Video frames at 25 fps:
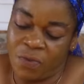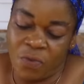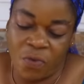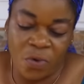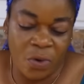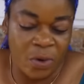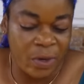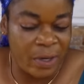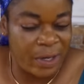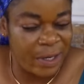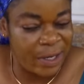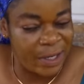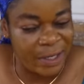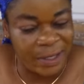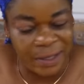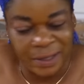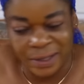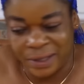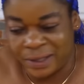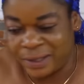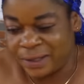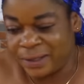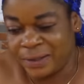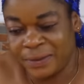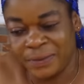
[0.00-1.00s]
I'm
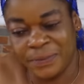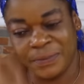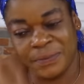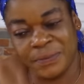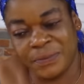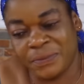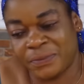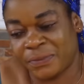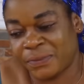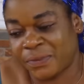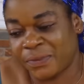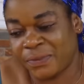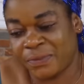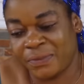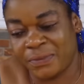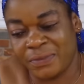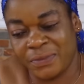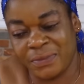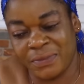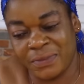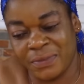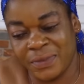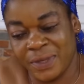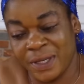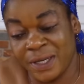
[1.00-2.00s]
worried.
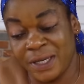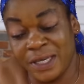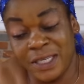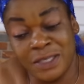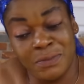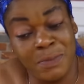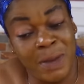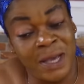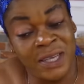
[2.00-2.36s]
He's